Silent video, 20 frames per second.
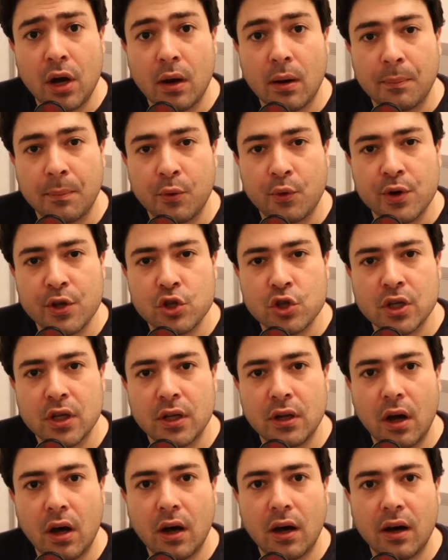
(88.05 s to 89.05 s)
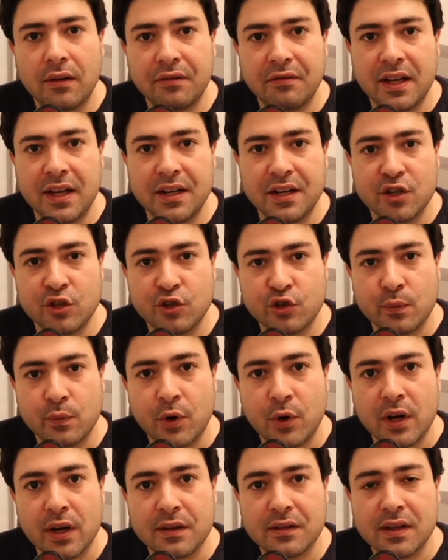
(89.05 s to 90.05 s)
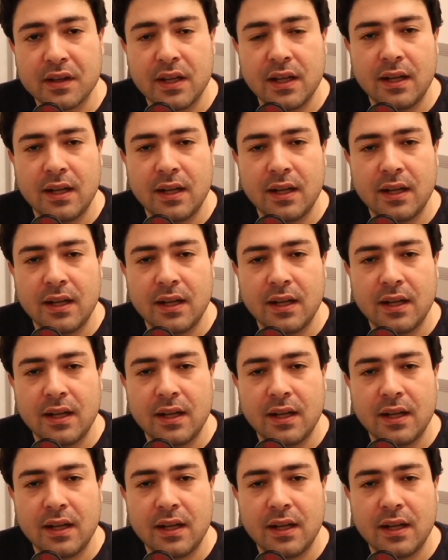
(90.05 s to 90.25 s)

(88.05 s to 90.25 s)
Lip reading: operation of an enterprise.